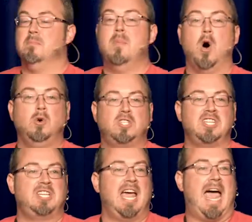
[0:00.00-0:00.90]

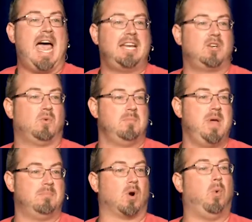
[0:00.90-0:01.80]
Moses had to
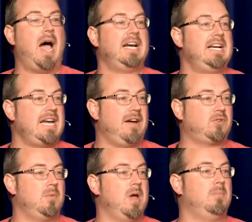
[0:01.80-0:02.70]
remember. Why did he have
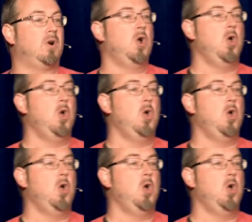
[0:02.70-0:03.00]
to remember?